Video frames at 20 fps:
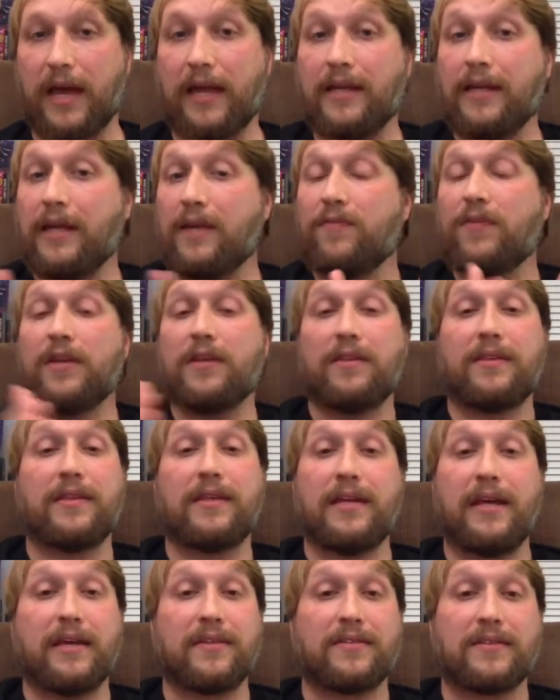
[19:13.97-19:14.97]
And even in
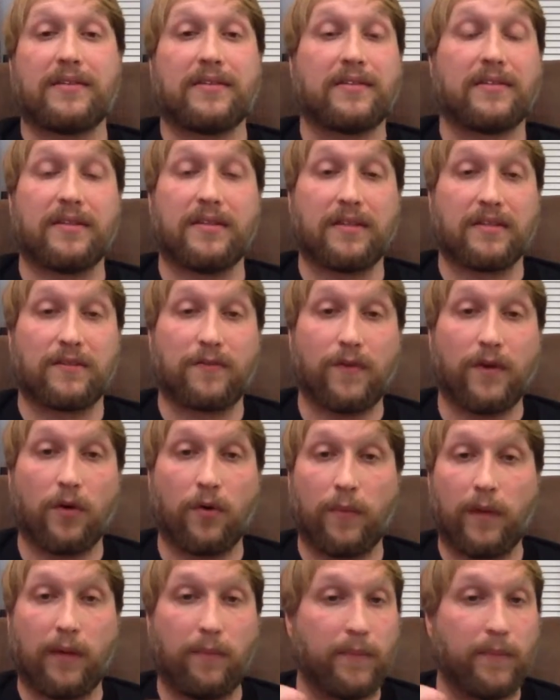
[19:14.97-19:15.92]
the instance of this film,